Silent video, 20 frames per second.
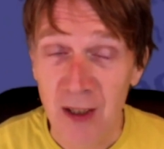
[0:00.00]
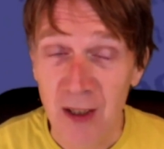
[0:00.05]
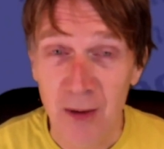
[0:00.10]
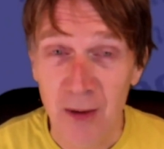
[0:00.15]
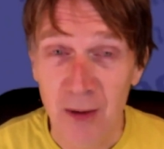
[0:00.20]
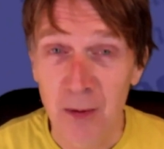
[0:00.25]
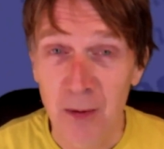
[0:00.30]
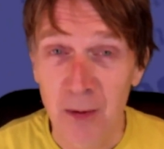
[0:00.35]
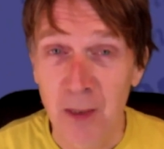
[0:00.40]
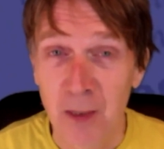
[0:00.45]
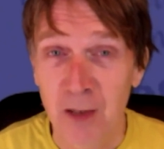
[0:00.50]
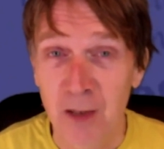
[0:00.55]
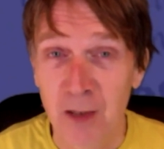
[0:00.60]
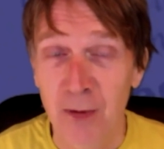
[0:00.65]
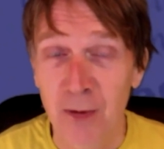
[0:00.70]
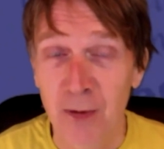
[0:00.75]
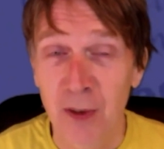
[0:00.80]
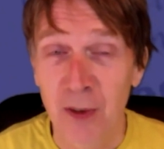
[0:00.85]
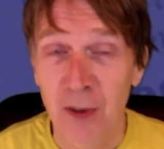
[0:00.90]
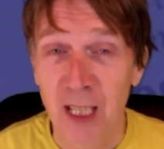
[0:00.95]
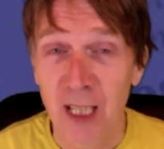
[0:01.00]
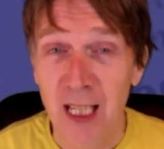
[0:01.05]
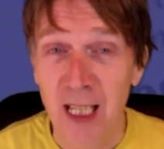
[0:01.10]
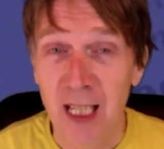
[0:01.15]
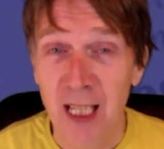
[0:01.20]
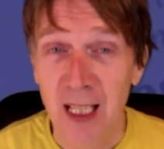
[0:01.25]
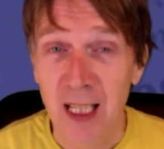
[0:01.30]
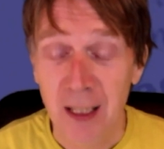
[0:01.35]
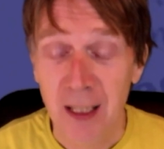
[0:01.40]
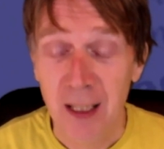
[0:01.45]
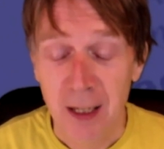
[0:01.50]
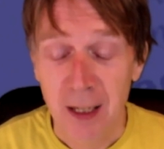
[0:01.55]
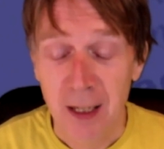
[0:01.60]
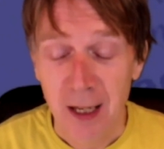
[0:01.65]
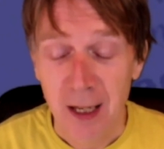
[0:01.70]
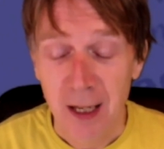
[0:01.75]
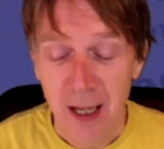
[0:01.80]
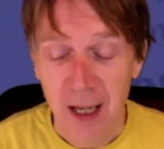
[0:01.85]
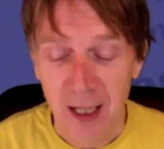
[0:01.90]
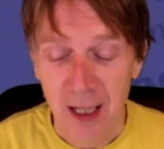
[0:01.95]
or wonderful day,
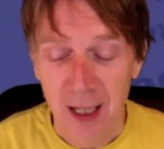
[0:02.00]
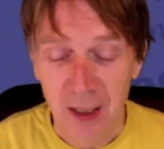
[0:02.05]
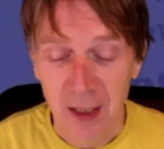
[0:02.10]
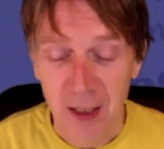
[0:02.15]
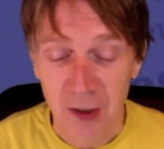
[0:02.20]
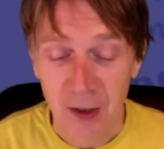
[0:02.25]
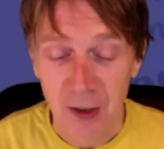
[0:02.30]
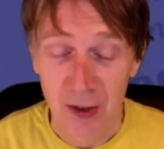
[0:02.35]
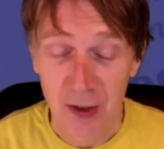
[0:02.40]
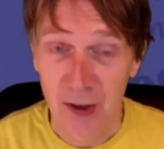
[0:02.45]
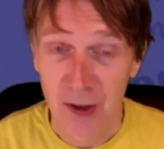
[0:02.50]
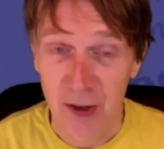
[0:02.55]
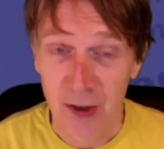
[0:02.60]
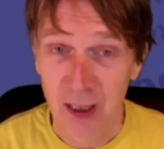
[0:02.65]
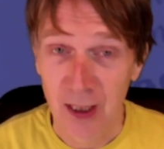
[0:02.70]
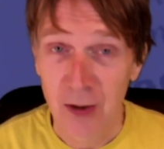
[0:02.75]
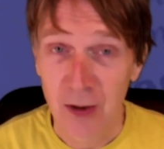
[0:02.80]
and see you